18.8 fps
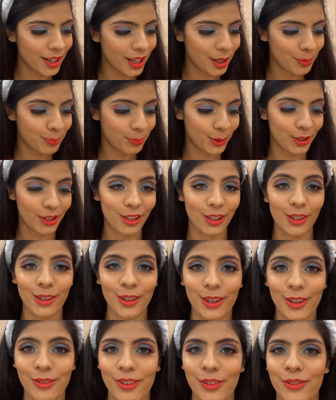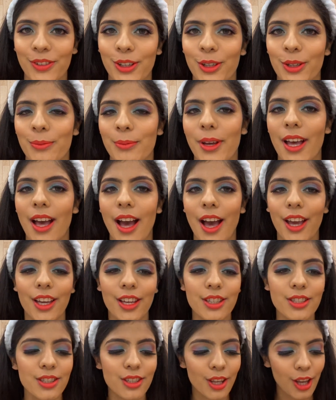I put in a lot of effort on my
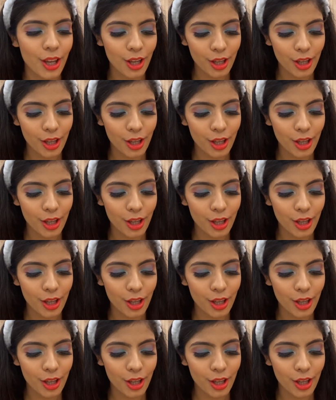eyes.